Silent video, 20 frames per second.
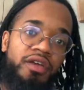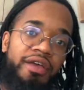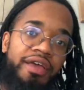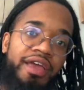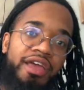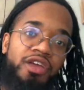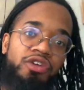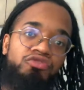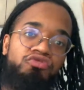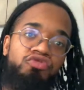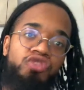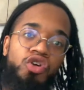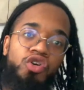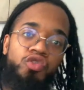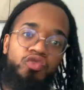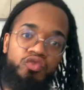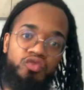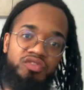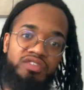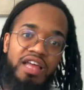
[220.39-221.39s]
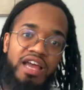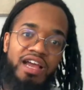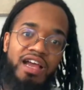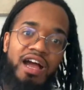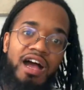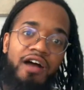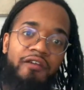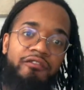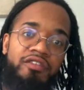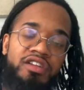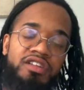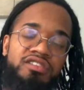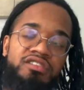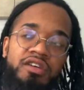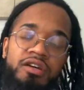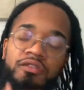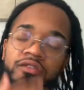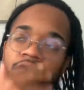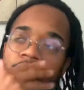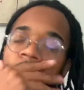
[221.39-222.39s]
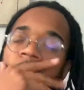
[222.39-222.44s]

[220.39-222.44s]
and grows that confidence of,